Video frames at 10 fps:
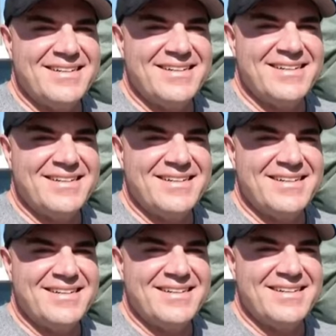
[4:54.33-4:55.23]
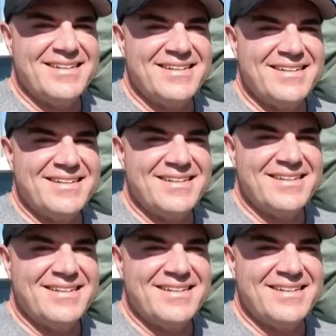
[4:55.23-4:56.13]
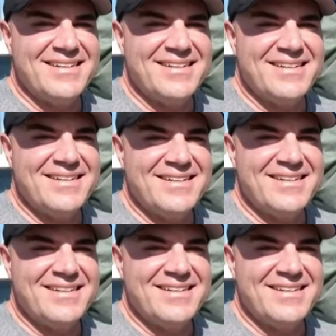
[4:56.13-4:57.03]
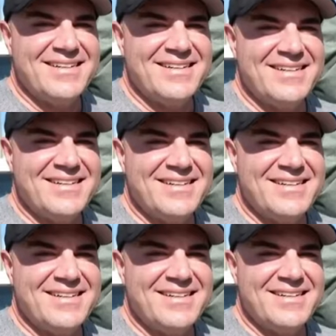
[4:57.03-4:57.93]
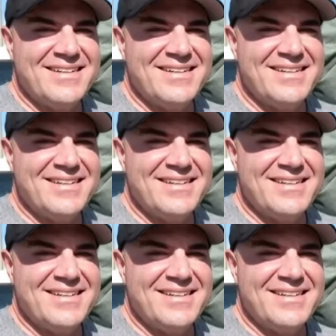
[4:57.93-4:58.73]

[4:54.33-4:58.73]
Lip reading: (silent)